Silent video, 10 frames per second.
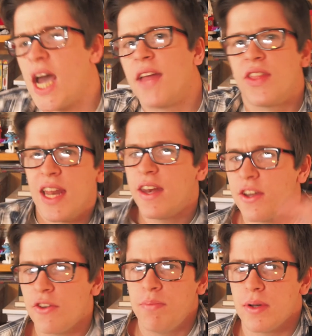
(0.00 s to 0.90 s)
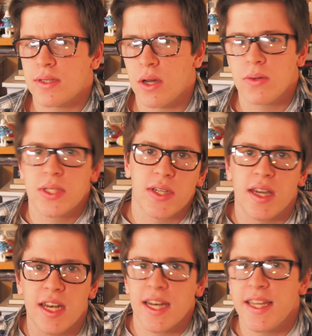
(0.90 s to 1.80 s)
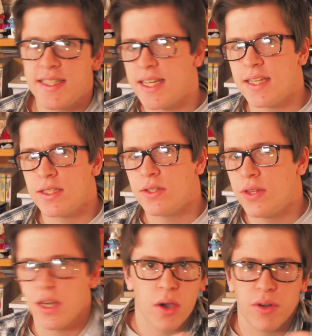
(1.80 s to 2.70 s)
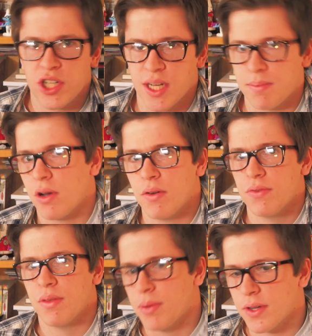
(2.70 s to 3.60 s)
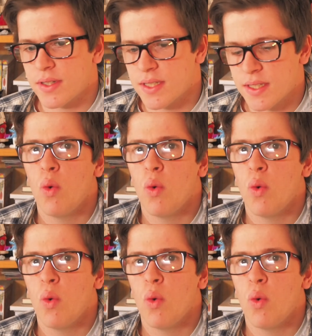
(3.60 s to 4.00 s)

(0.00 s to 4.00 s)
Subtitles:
And the lending of books also kind of leads into the ownership of the books.